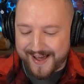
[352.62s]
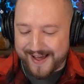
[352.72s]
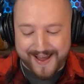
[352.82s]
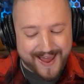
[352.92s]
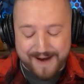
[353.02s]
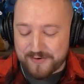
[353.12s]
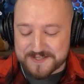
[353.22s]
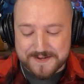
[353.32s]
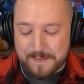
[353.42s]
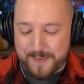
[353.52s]
Uh, every
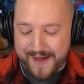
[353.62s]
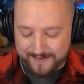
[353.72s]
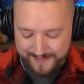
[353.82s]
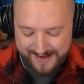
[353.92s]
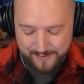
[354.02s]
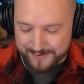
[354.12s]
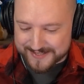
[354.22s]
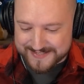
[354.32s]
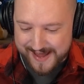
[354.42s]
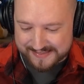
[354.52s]
single battle that I win with
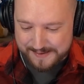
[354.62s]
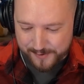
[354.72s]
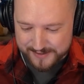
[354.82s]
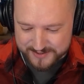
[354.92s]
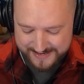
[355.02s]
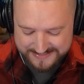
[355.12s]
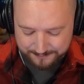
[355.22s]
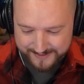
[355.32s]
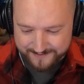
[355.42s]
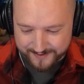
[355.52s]
this deck, the opponent just ends up
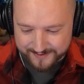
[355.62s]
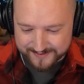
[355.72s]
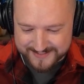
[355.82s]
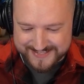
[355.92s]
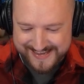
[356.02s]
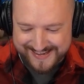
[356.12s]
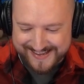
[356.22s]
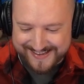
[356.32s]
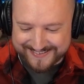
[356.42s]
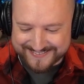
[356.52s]
leaving.
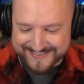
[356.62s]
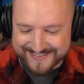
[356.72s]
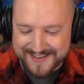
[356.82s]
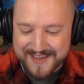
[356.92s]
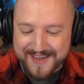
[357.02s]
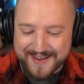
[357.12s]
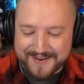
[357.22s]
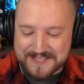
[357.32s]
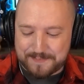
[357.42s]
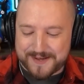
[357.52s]

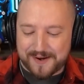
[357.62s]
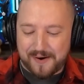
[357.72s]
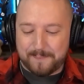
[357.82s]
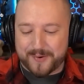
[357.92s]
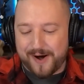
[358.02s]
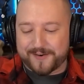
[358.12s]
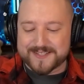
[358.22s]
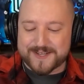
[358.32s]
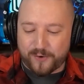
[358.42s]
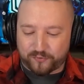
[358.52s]
It is beyond bonkers.
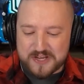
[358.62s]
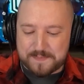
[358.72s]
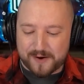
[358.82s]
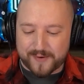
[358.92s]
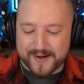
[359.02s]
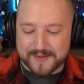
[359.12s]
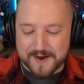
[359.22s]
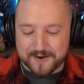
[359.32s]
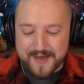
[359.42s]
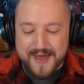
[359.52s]
Let's go free spell right
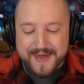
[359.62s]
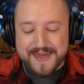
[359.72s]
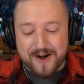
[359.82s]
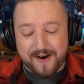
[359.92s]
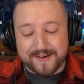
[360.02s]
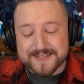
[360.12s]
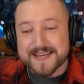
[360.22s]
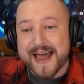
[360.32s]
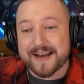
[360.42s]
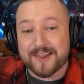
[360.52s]
here. He
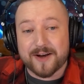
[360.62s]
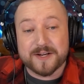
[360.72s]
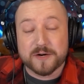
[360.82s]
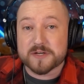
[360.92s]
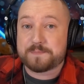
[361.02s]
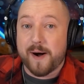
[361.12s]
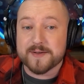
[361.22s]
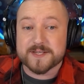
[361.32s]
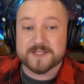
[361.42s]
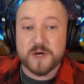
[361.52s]
honestly had a lot of good
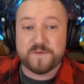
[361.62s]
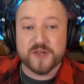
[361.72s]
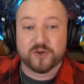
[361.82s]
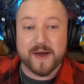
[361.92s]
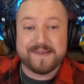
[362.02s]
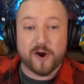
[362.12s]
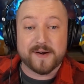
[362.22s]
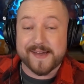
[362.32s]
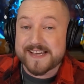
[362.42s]
responses too for the graveyard.